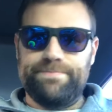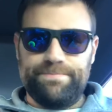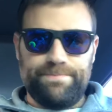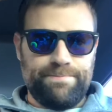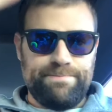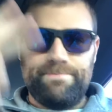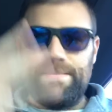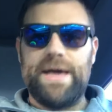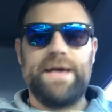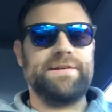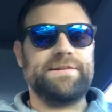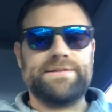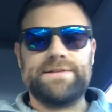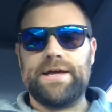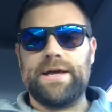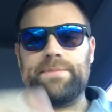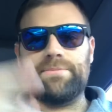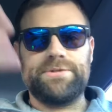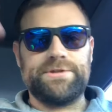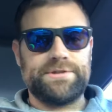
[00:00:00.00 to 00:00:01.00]
messed
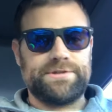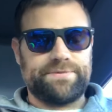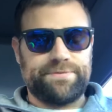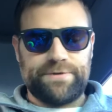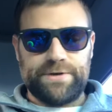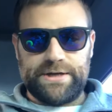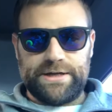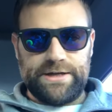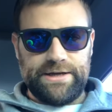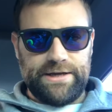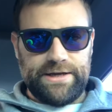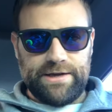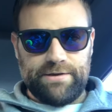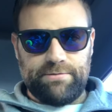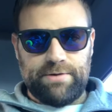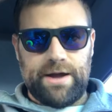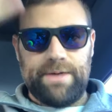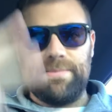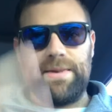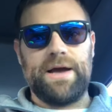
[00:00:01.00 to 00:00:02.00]
up, just freaking get
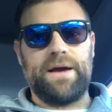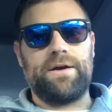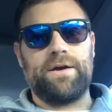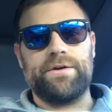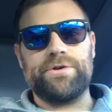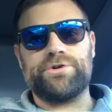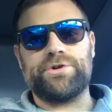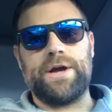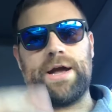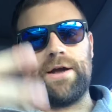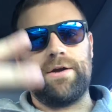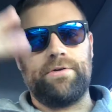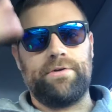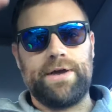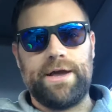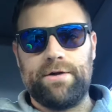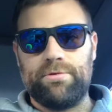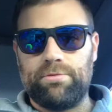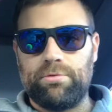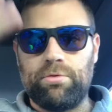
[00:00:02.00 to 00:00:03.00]
right back on track,
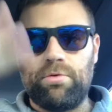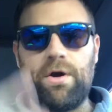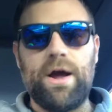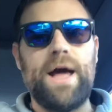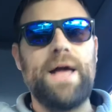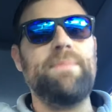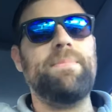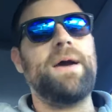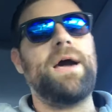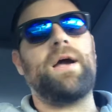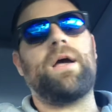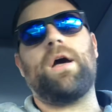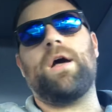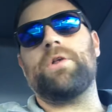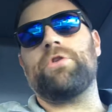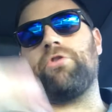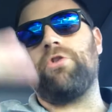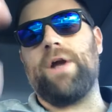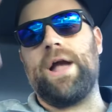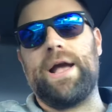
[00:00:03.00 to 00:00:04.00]
okay? Right back
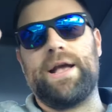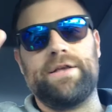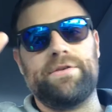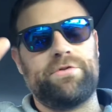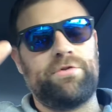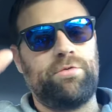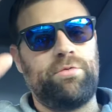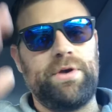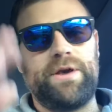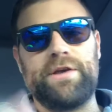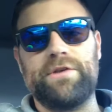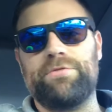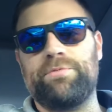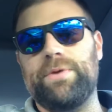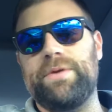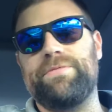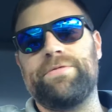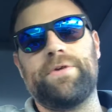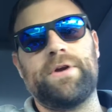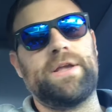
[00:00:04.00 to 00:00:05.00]
on track as quick as
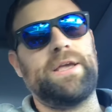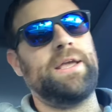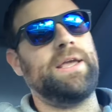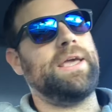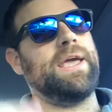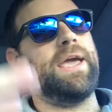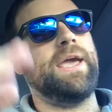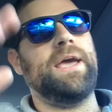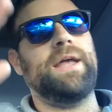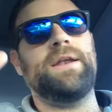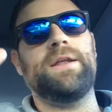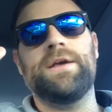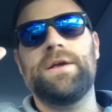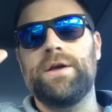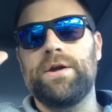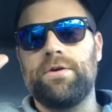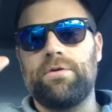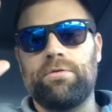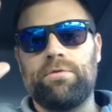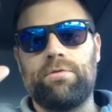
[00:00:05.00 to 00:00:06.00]
we freaking can,
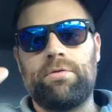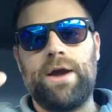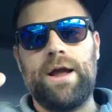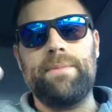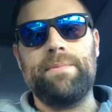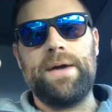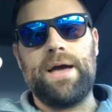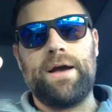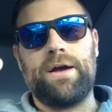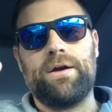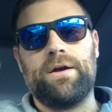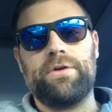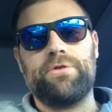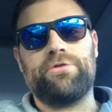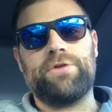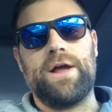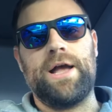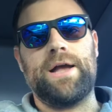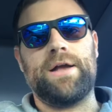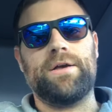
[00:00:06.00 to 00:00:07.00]
right back on
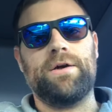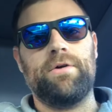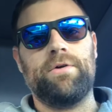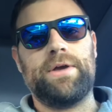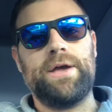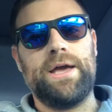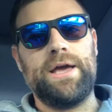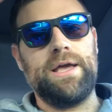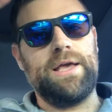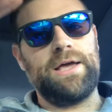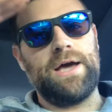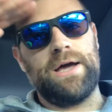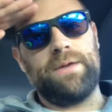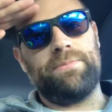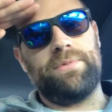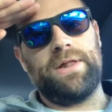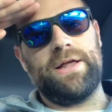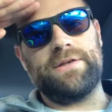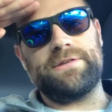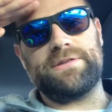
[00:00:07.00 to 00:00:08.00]
track, okay?
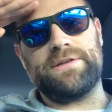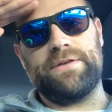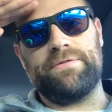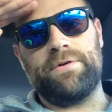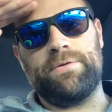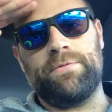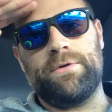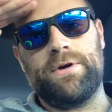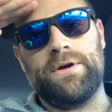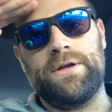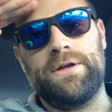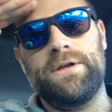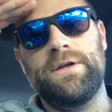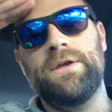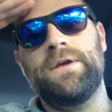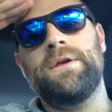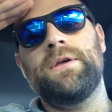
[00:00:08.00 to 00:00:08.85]
God bless everyone